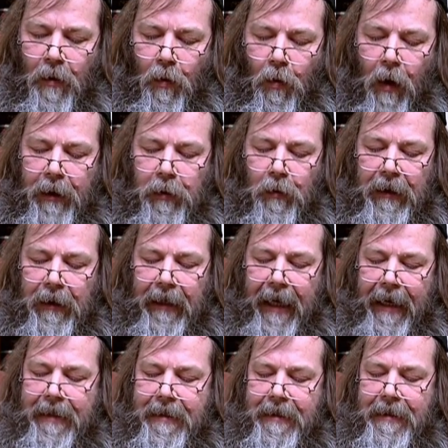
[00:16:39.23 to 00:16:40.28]
What will
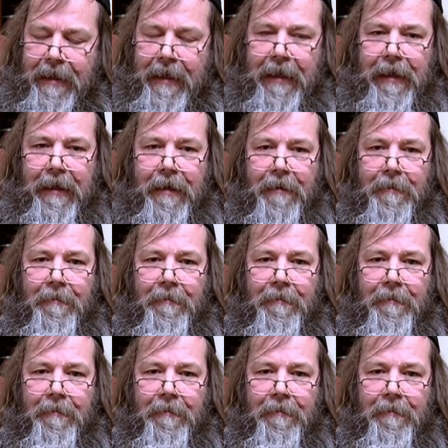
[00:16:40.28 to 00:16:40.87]
that seed